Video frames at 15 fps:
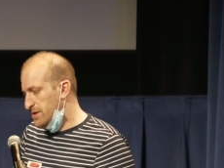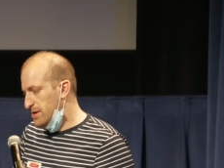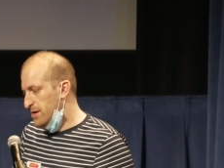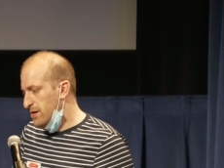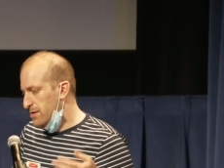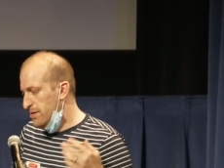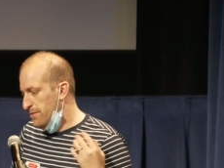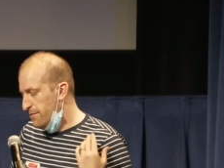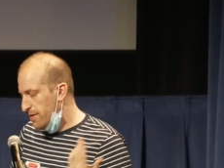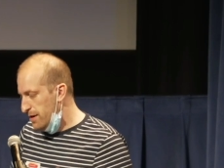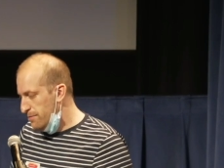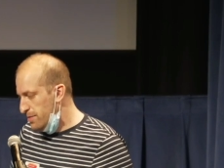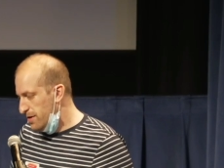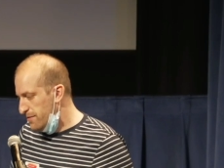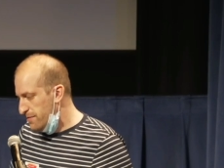the frame
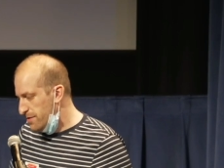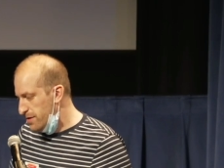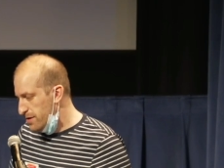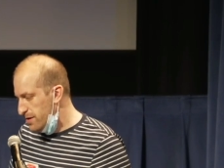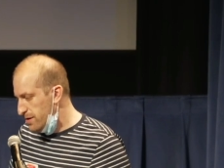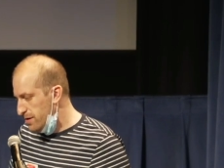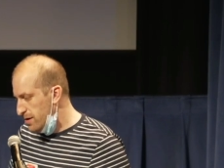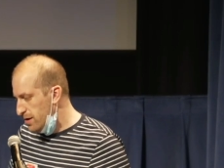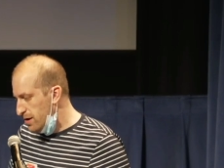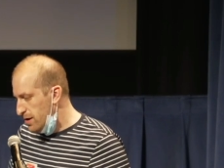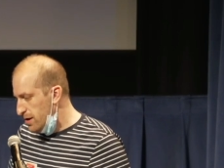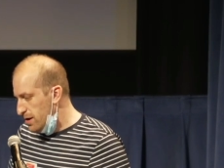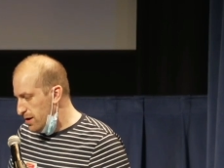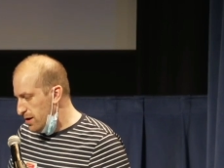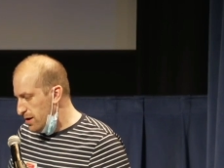buffer
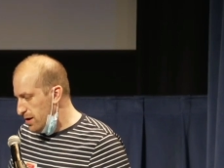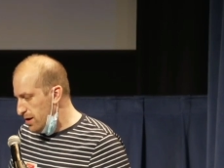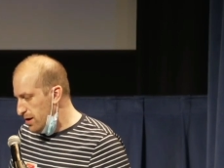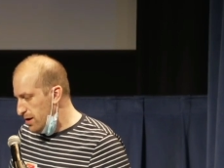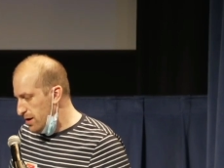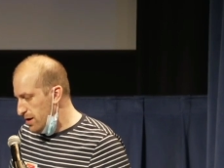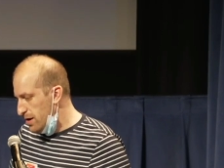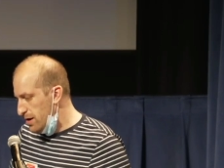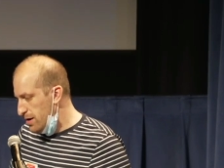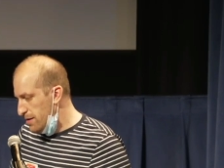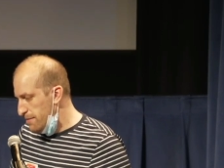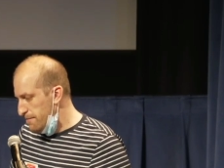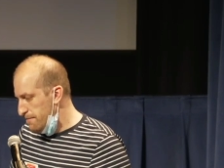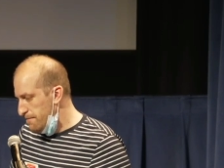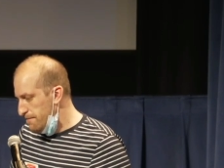
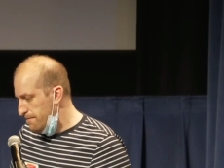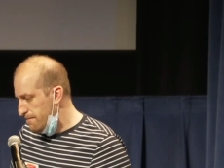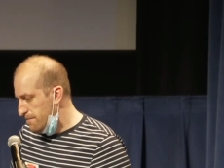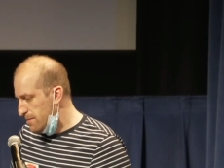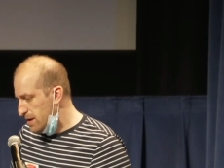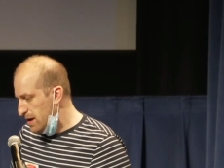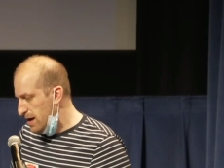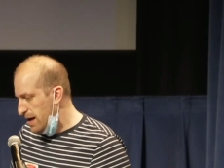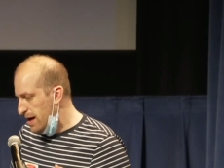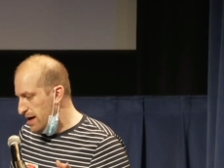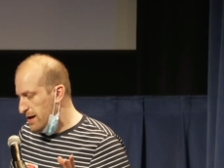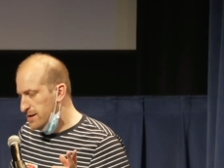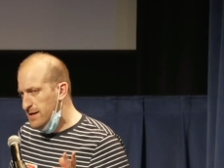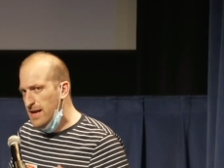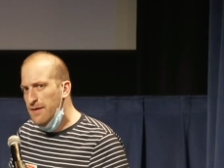and
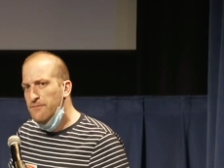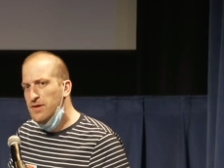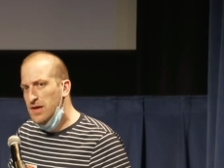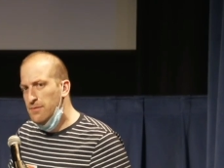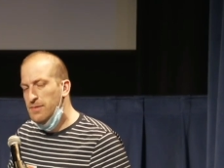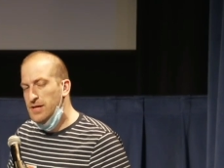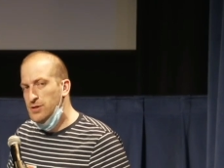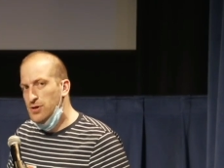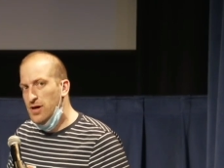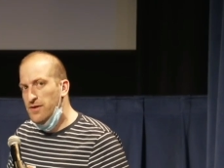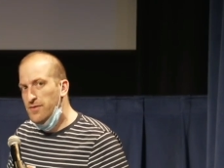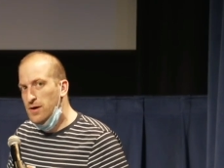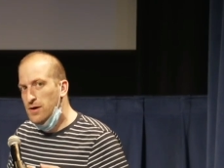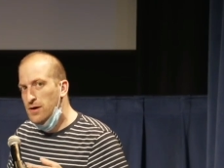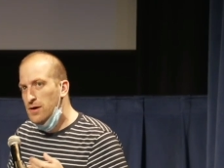an NVMe
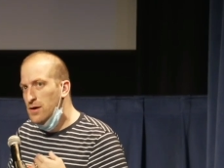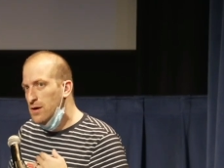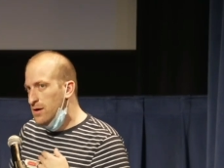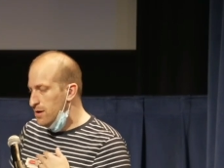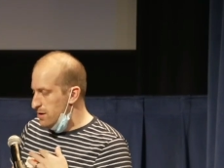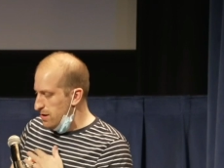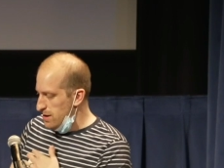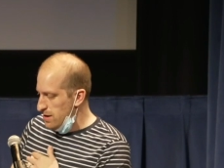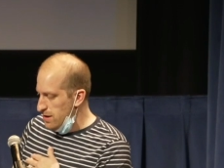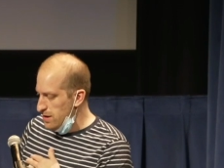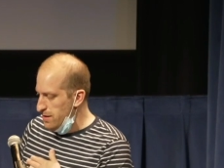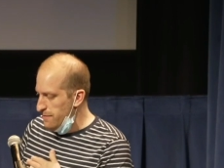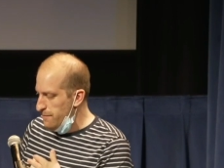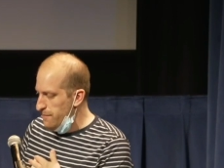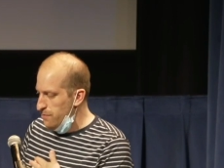driver
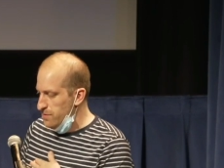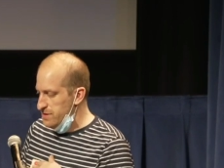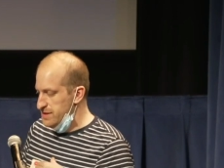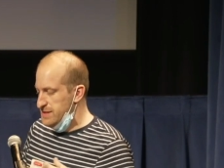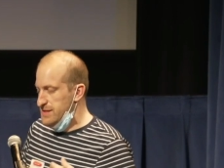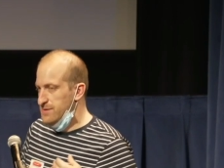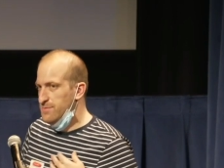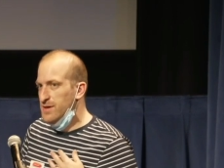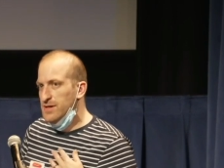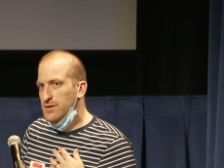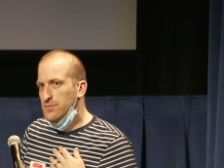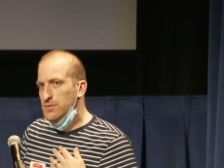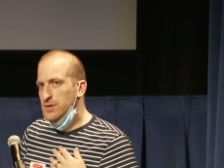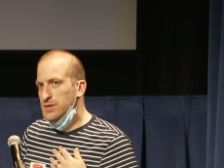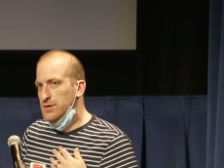for the suspend and
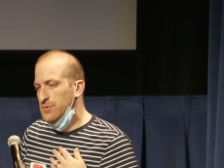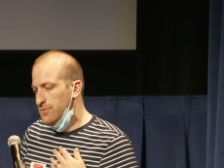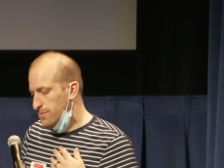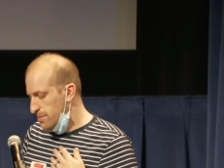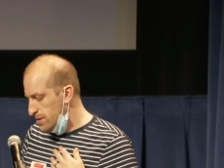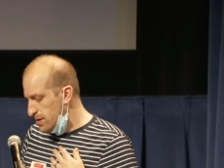resume.